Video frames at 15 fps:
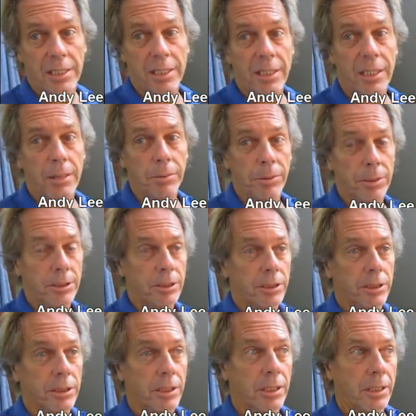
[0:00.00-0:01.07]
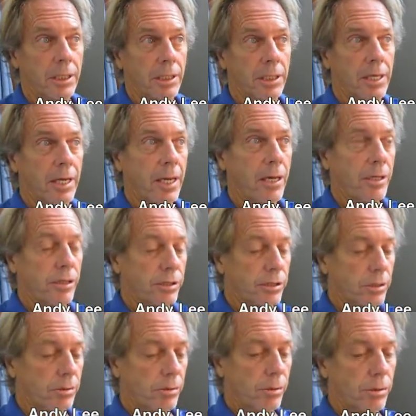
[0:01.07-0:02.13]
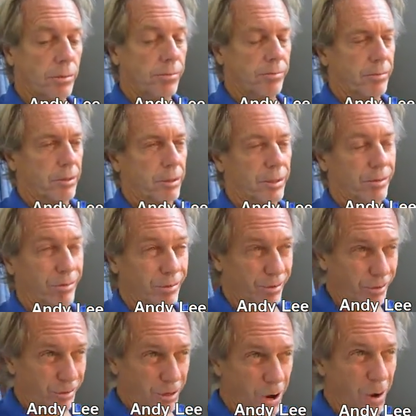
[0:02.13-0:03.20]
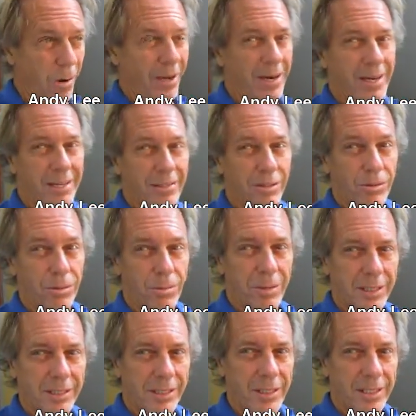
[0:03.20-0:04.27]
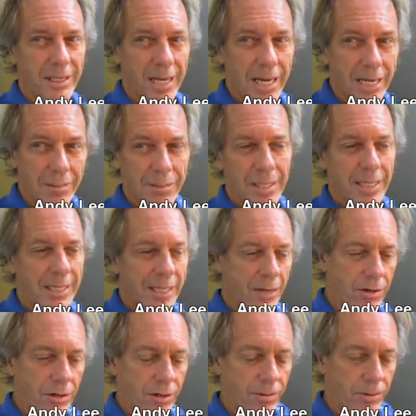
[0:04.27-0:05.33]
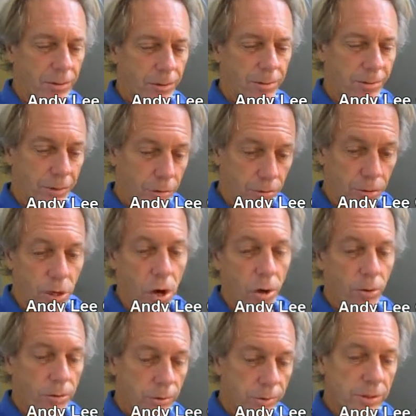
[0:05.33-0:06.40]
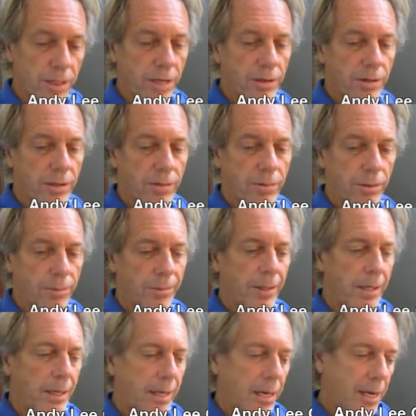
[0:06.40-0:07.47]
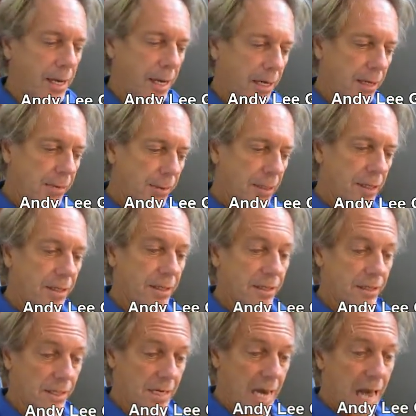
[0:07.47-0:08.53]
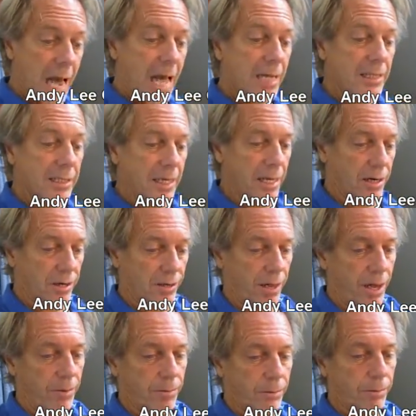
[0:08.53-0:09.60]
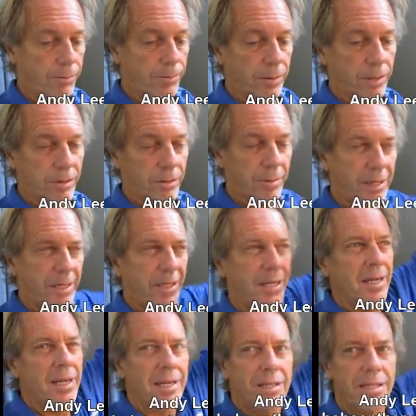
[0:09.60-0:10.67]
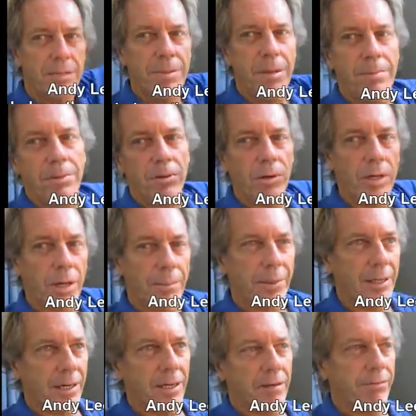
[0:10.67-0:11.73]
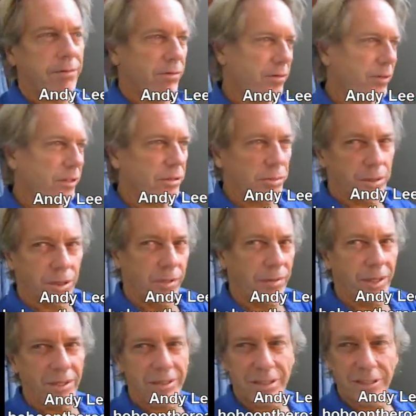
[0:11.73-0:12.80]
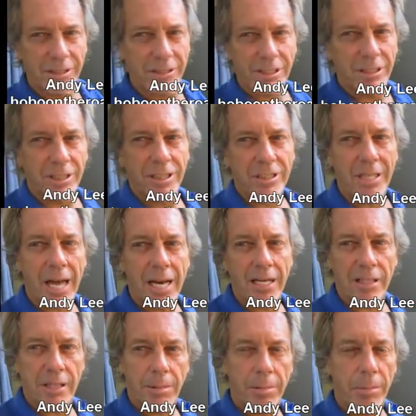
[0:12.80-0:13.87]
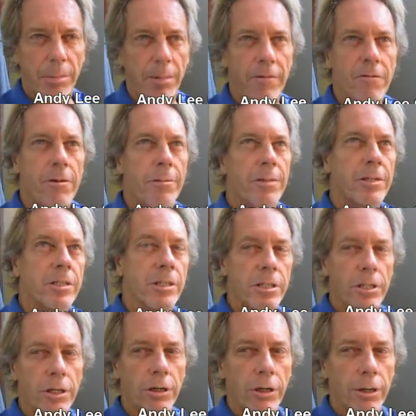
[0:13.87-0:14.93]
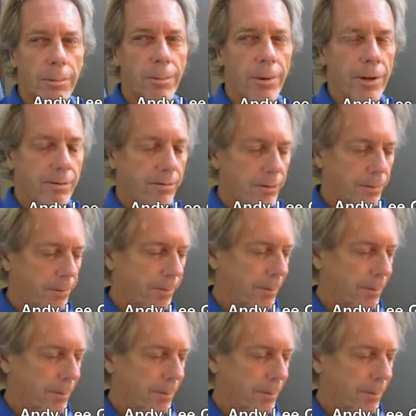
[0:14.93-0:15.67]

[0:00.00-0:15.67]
cleaning person, enters the room, you know it. So we basically, anybody entering the room, you know who's entering the room. Anybody that's not to enter that room. So I mean, these people going up and down on floors, switching around, this is just not acceptable from a security point of view.